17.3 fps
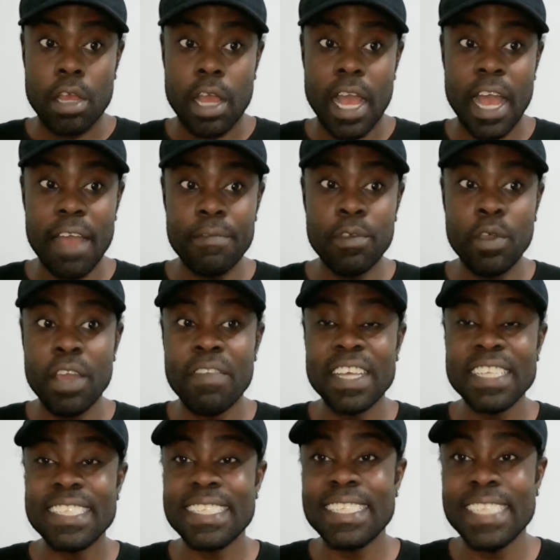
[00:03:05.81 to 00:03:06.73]
have you
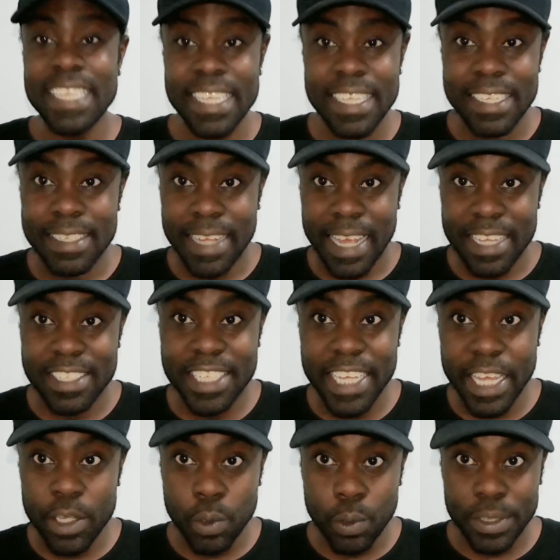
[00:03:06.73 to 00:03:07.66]
ever seen a
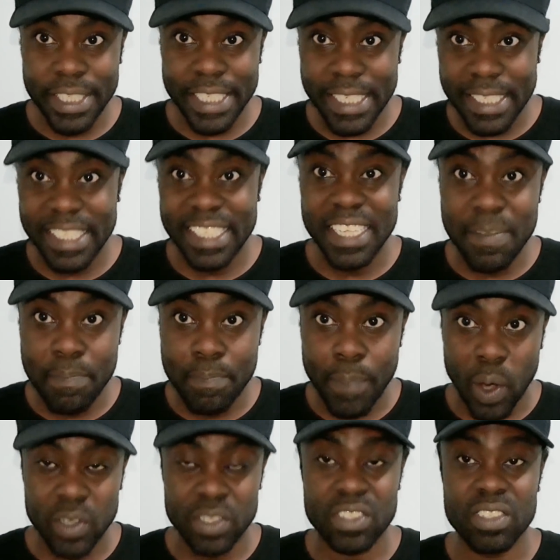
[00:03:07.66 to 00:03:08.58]
JUTC
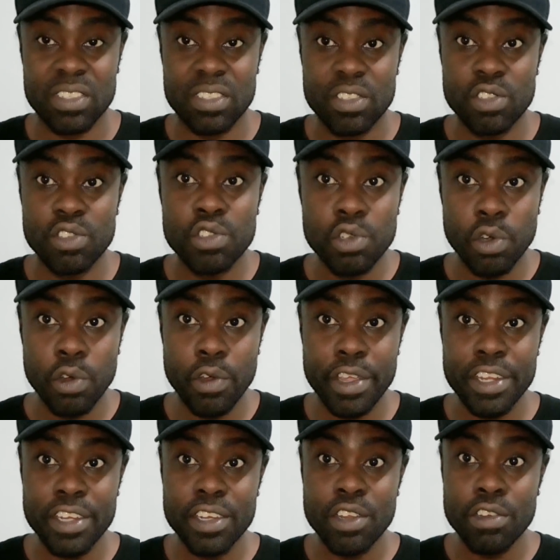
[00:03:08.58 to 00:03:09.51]
bus
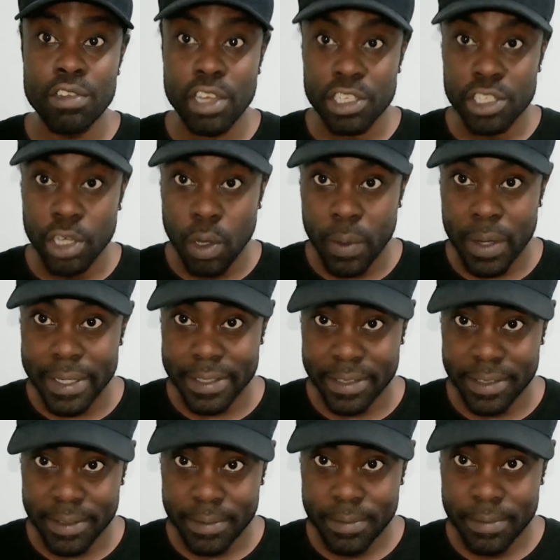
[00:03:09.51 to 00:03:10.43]
during the rush
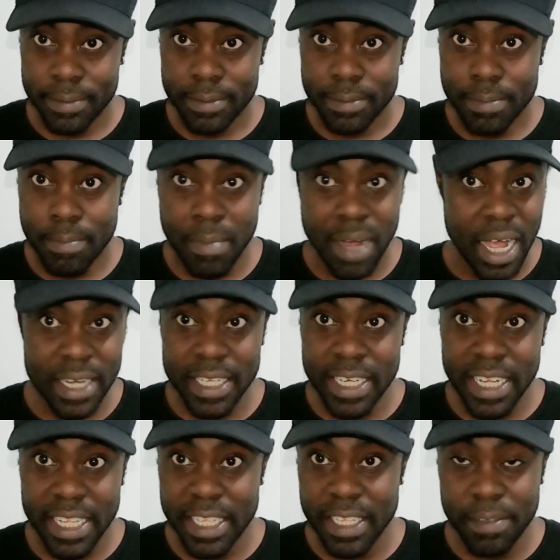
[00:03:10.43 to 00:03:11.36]
hours,
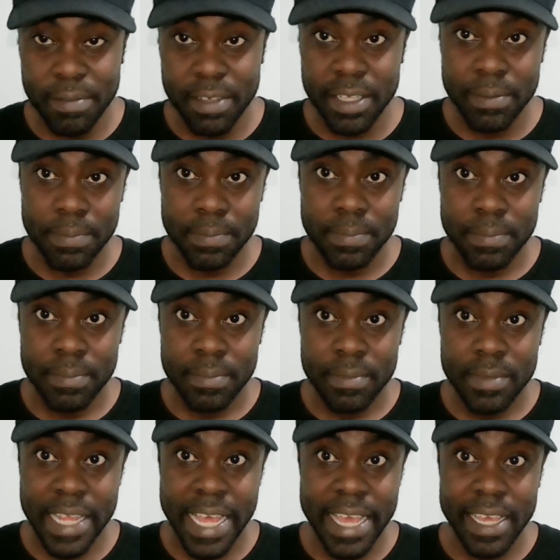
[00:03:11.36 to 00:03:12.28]
morning and evening?
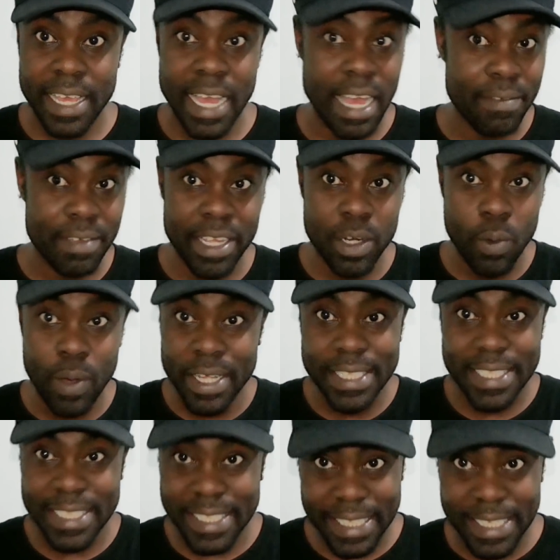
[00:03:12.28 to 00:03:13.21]
Like, have
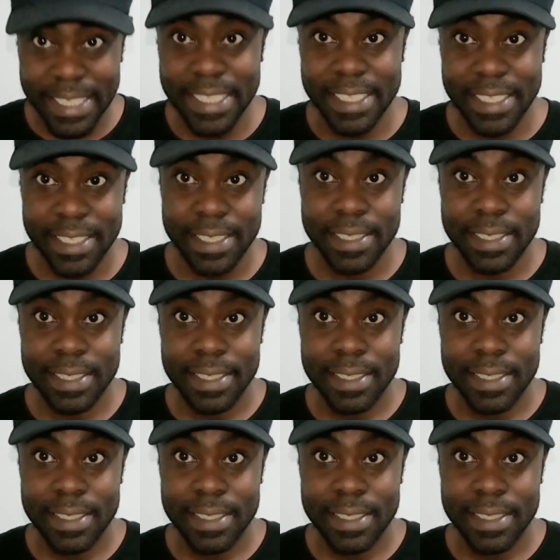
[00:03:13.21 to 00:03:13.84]
anyone seen it?